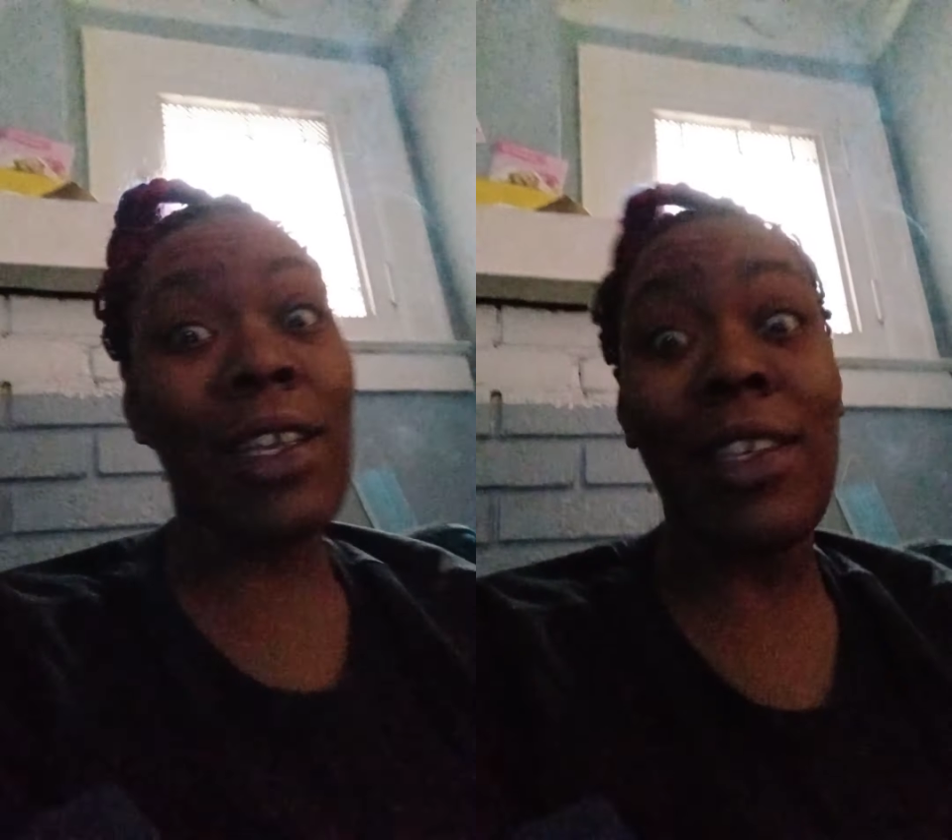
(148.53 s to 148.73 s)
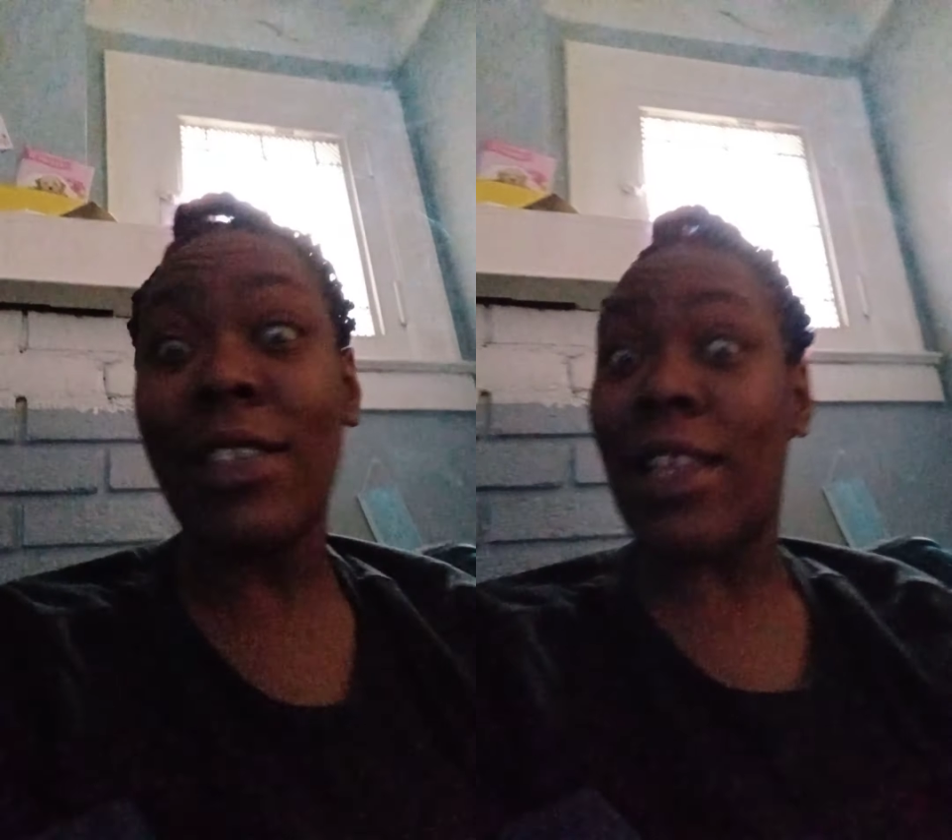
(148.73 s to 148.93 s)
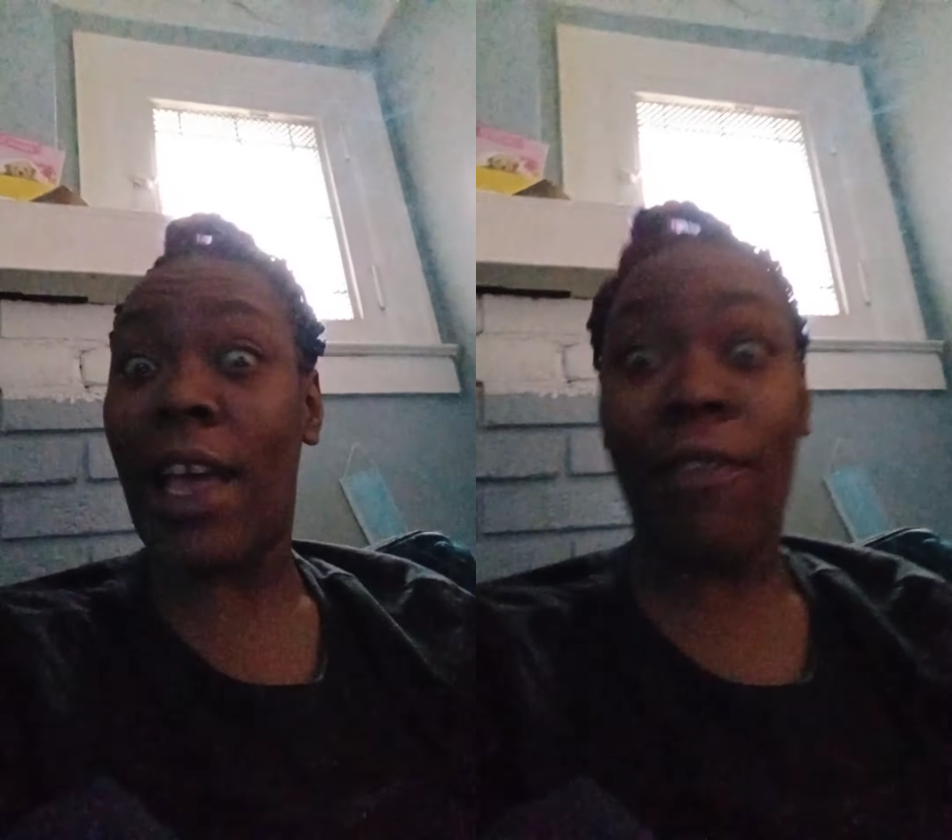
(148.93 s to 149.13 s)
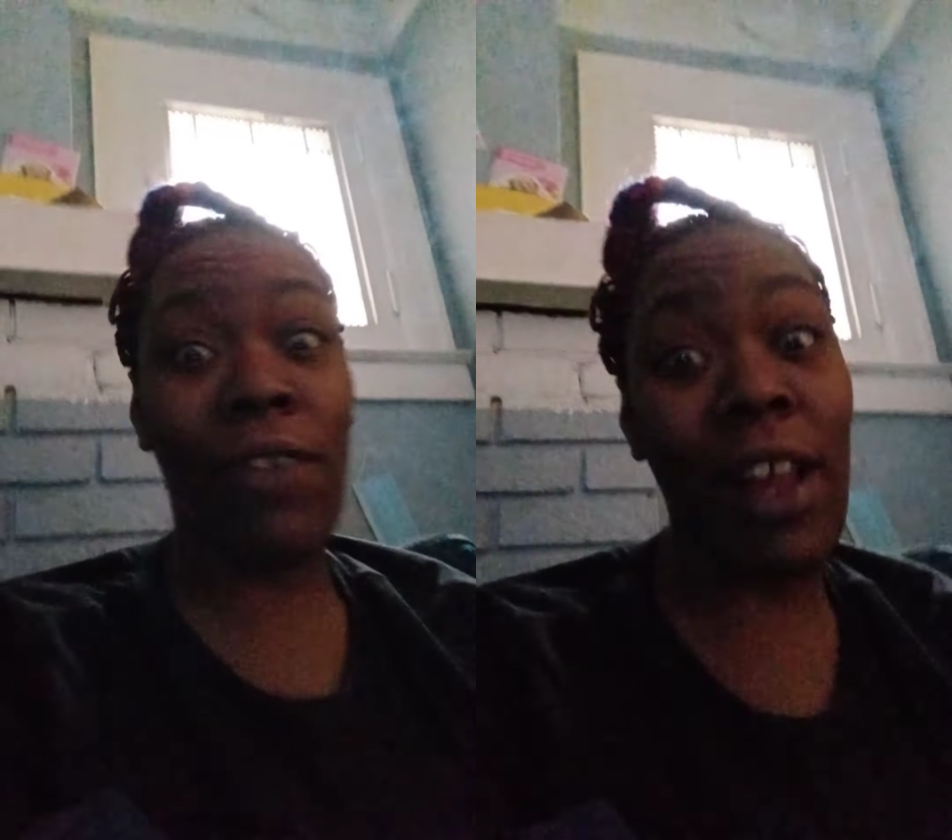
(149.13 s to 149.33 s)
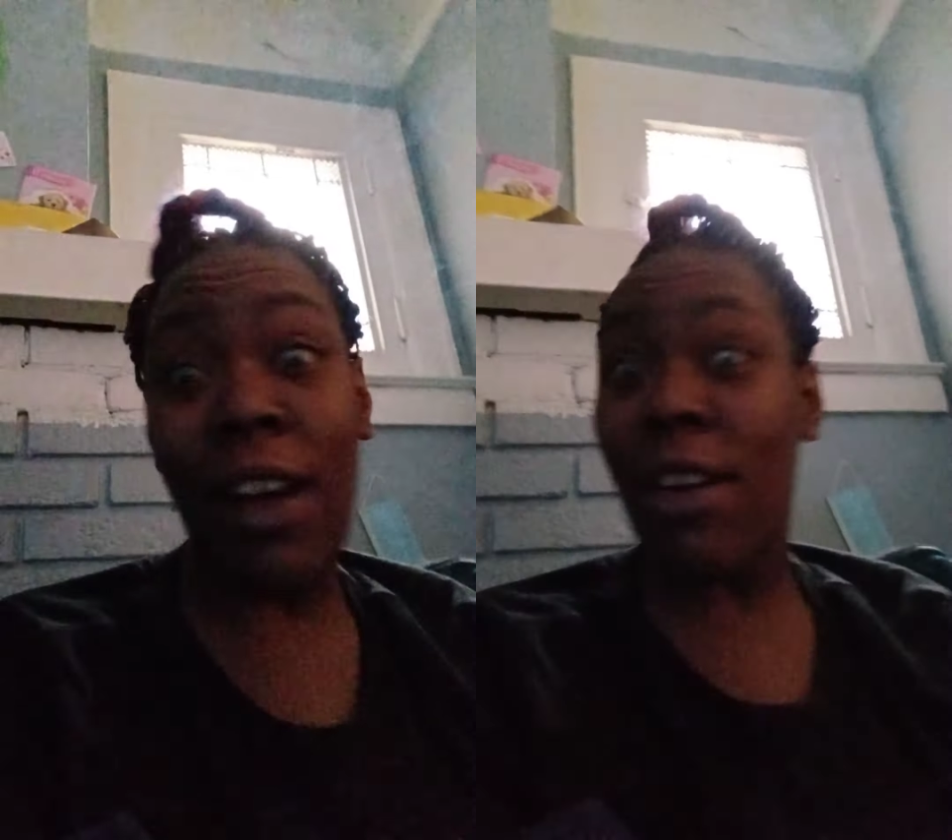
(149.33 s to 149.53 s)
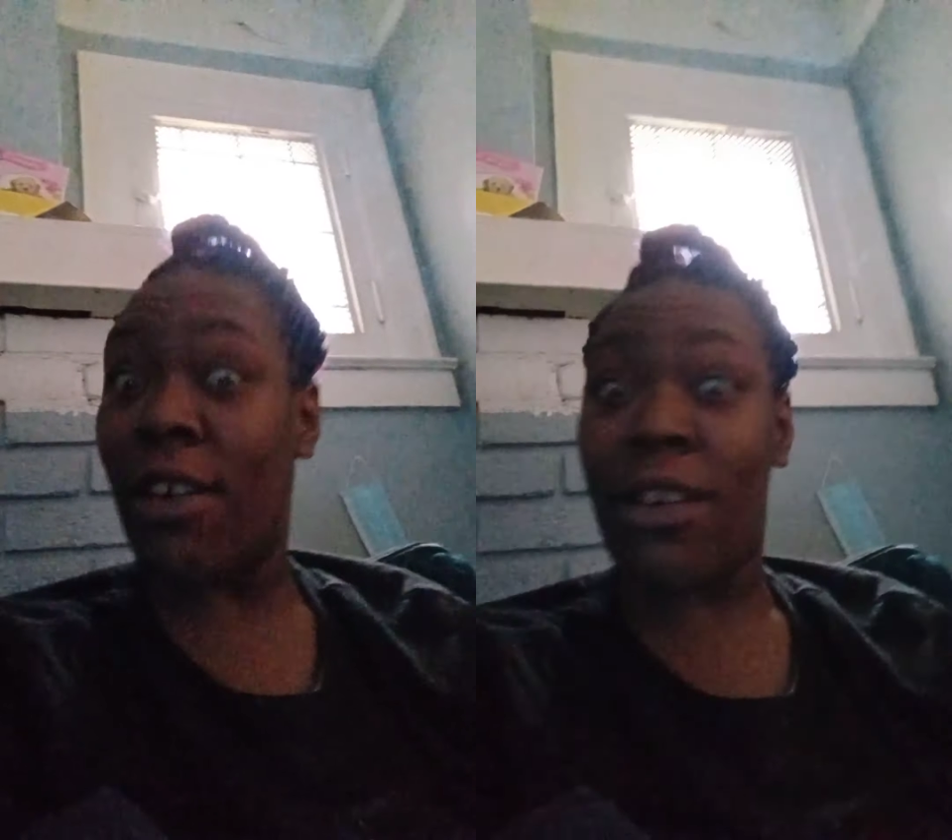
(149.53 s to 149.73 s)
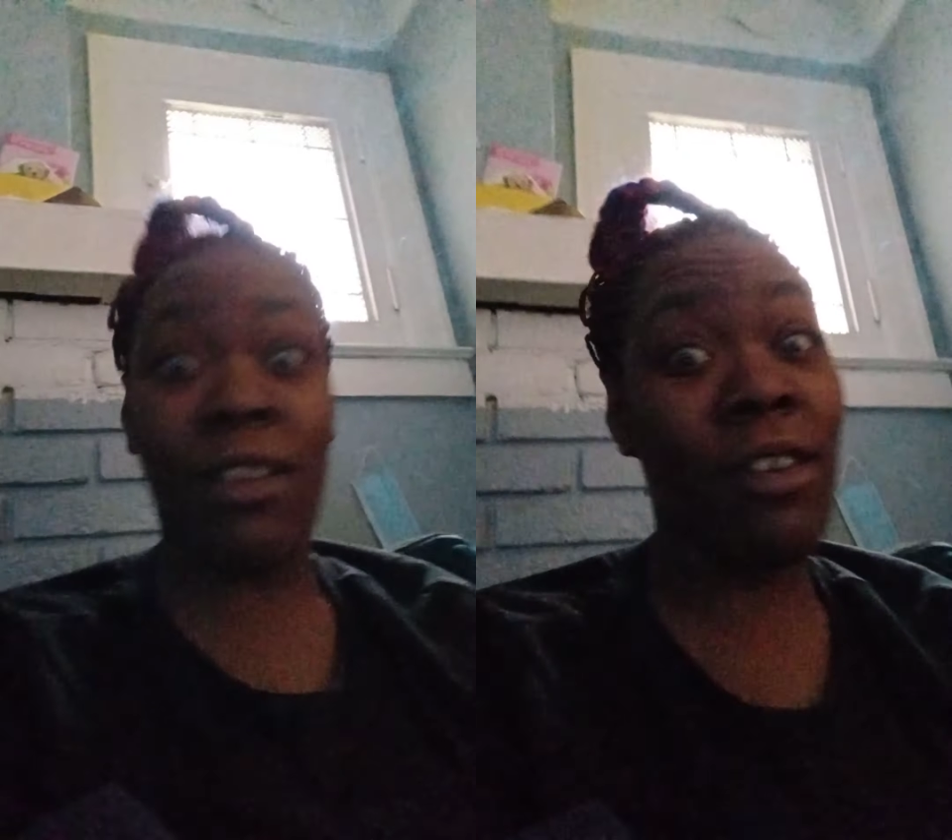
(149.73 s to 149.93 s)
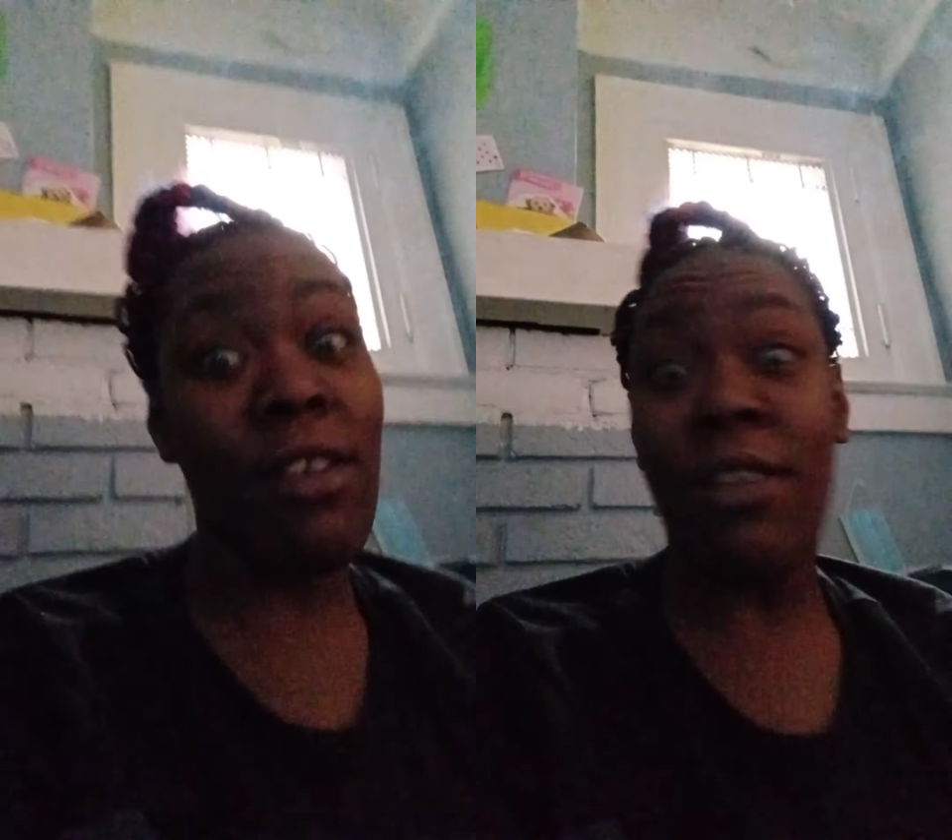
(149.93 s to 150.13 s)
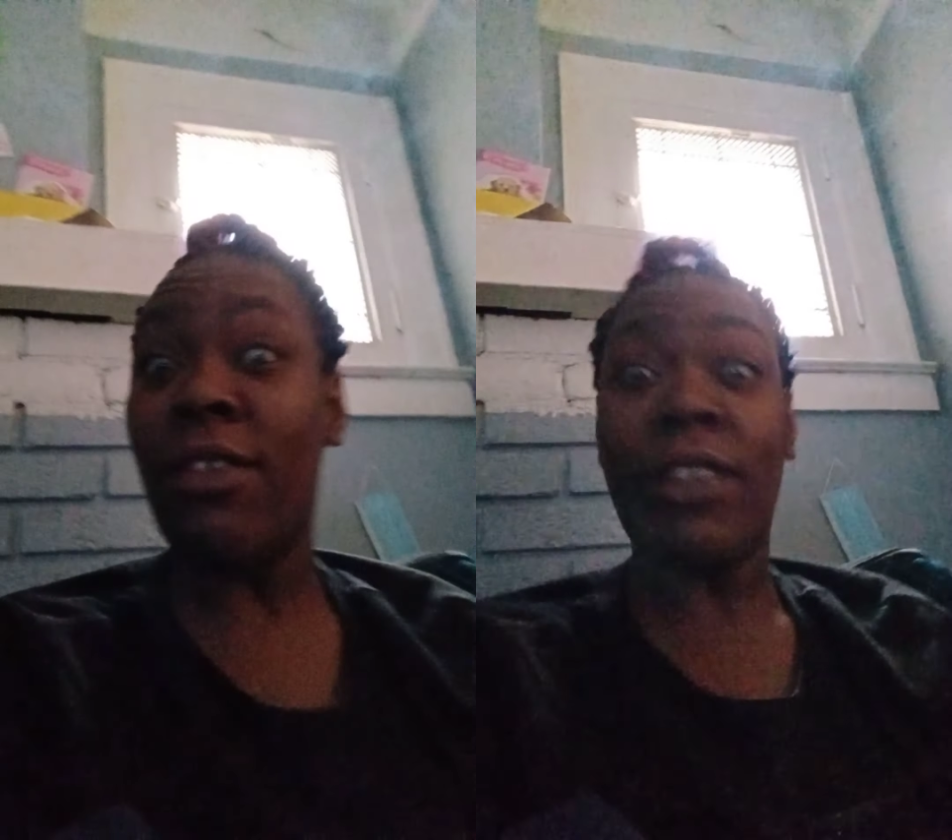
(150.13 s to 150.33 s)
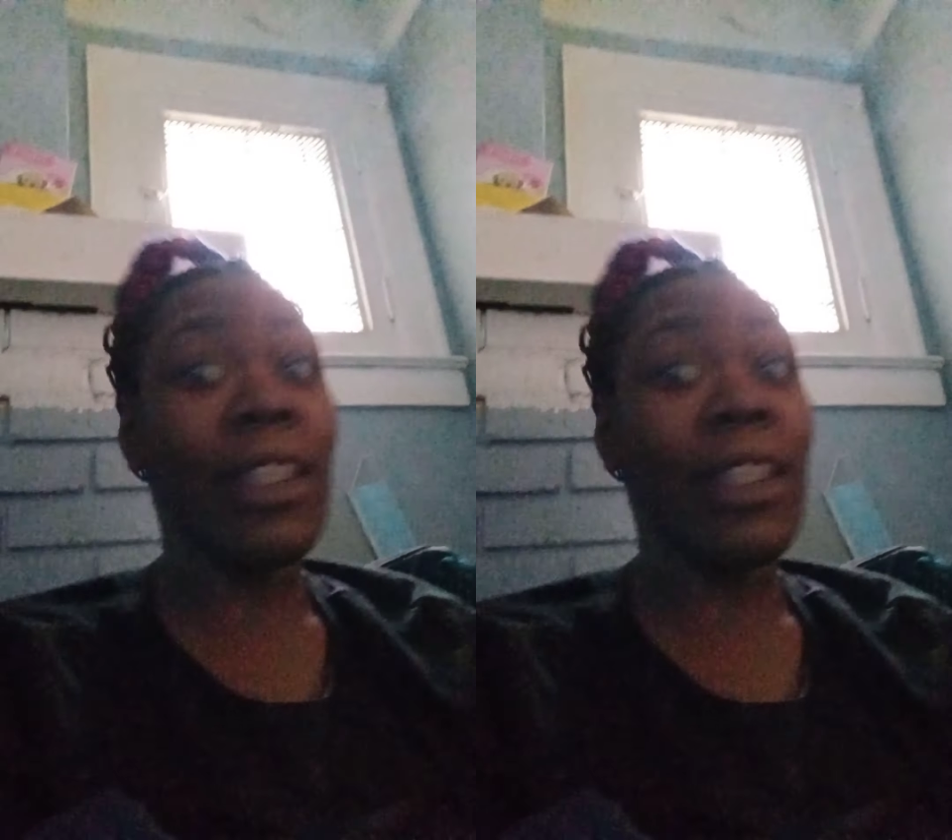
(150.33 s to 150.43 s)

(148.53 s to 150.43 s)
Eastside flow.